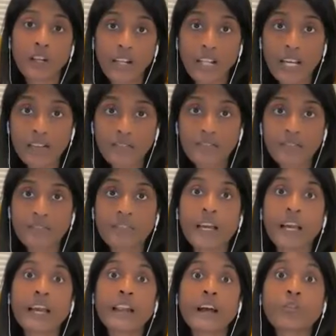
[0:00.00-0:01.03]
in our life
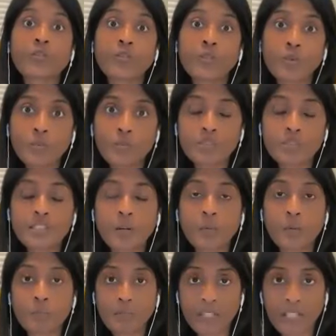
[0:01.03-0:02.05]
and our roles that
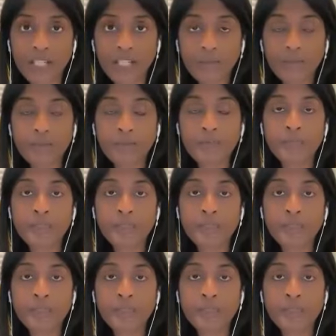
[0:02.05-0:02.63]
we play.